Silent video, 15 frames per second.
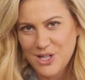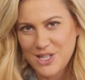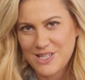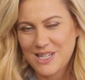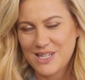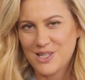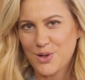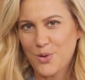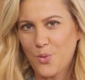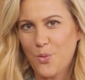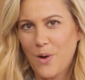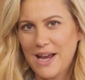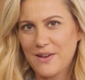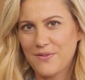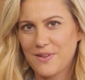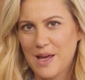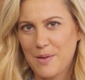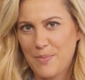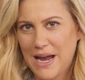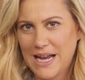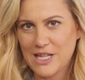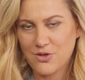just need to wait for
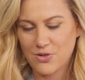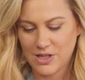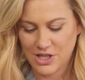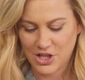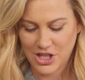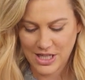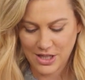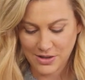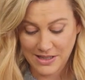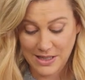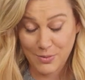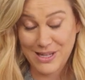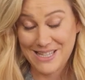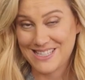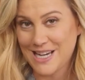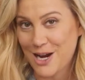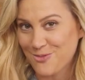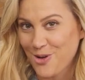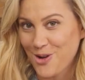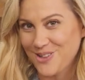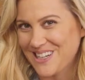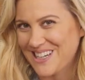that pastry to chill, and then we can start
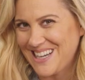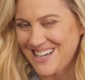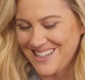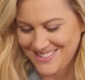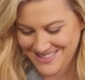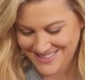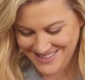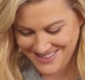rolling it out.